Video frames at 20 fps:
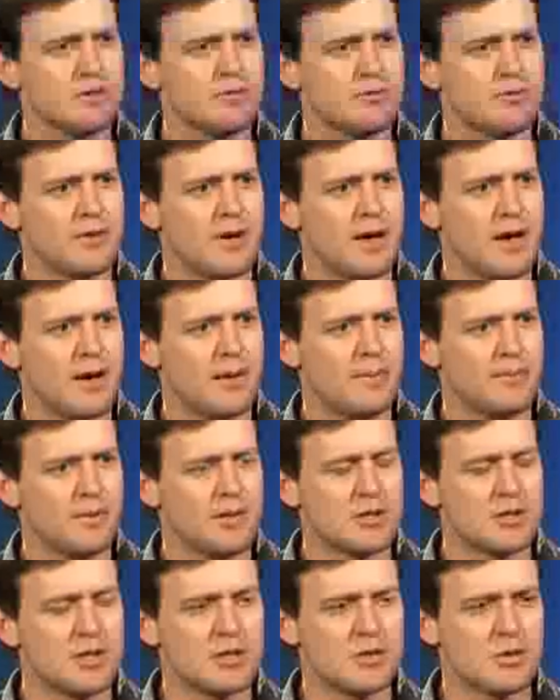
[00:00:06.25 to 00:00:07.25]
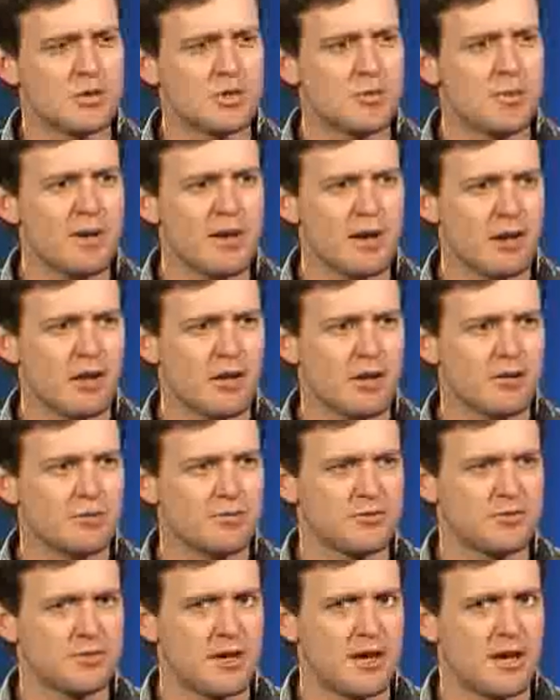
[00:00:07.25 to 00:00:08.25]
of, there's also been a lot
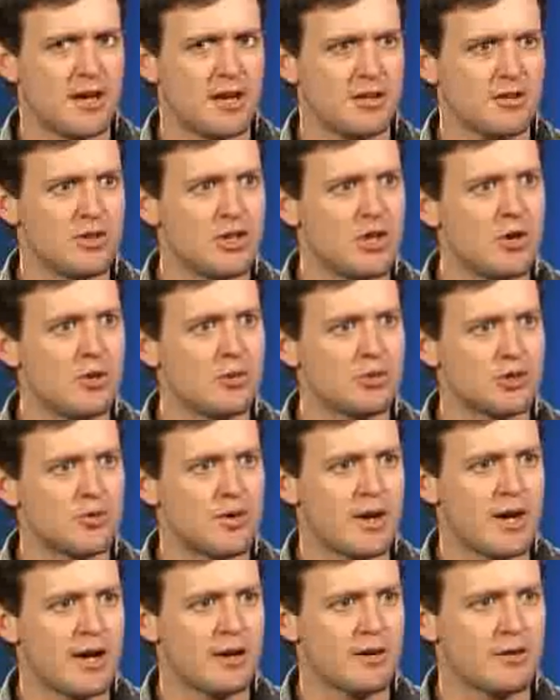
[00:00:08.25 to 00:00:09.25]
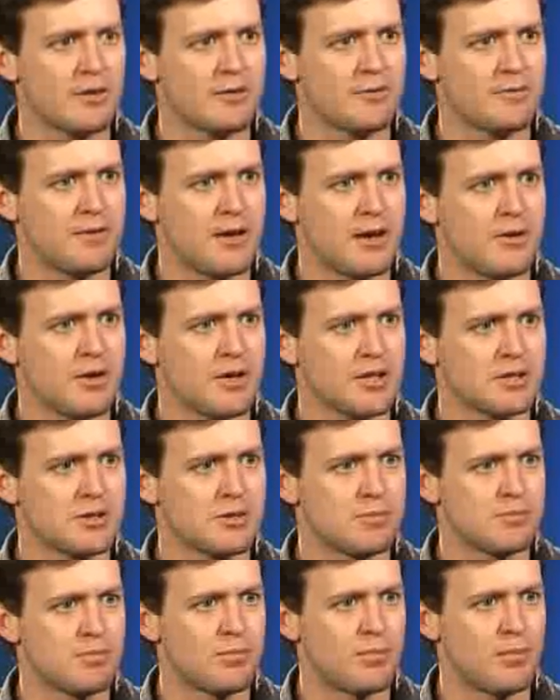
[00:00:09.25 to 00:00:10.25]
of news around various
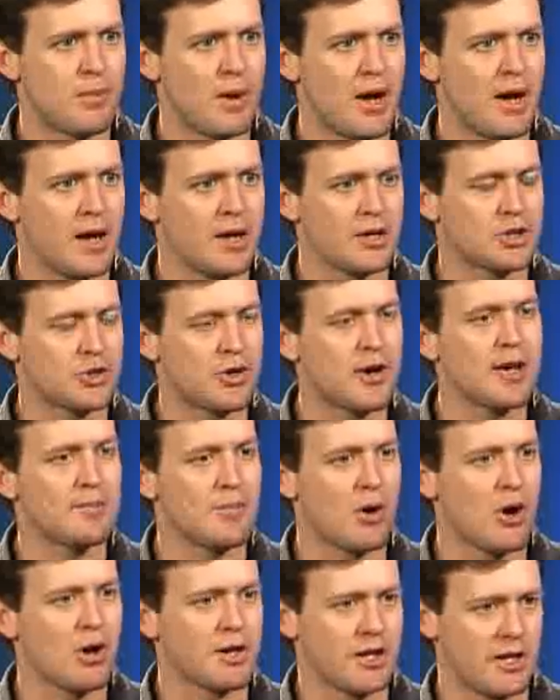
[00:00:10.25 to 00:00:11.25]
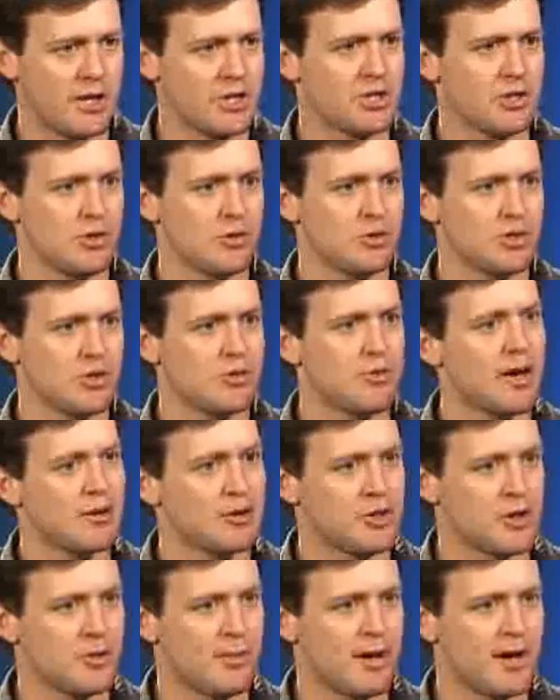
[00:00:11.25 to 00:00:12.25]
trademark issues
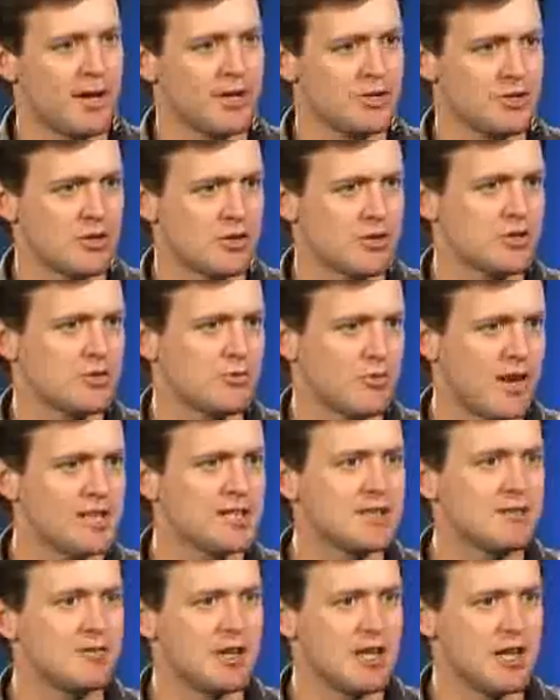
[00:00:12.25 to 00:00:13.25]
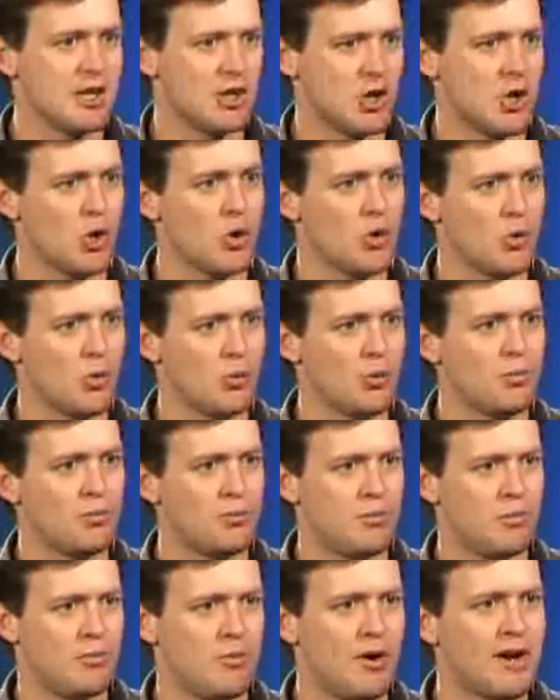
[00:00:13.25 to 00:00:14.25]
around domains. You know, it's a relatively new
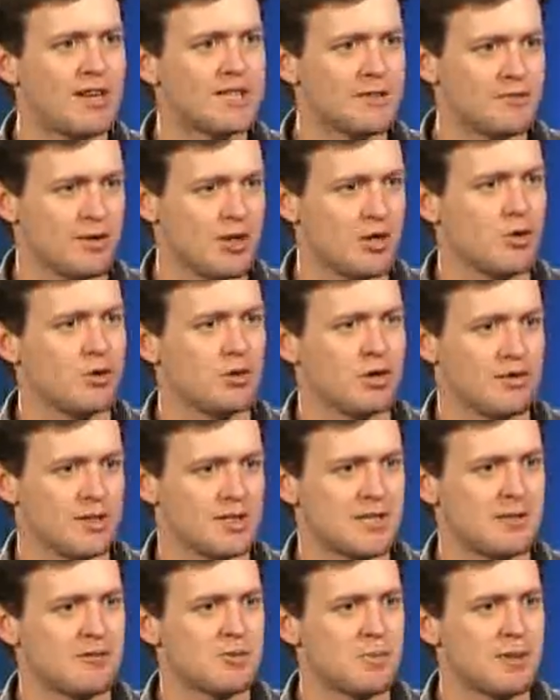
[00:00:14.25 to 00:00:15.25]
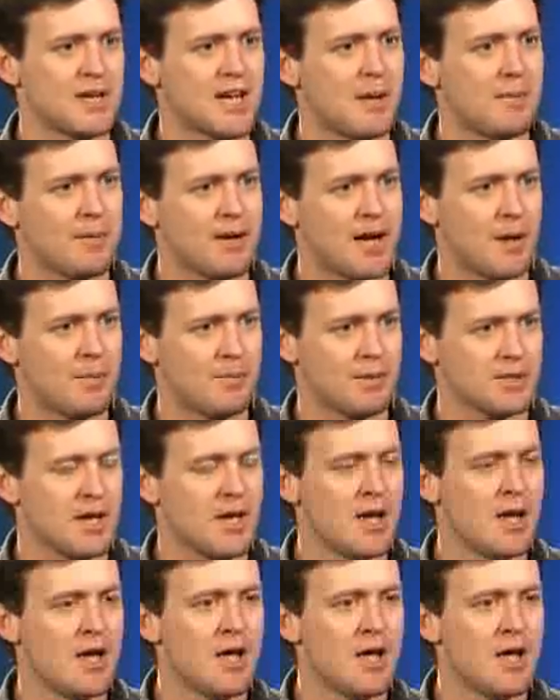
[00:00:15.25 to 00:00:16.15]
thing that seems to be coming up. Is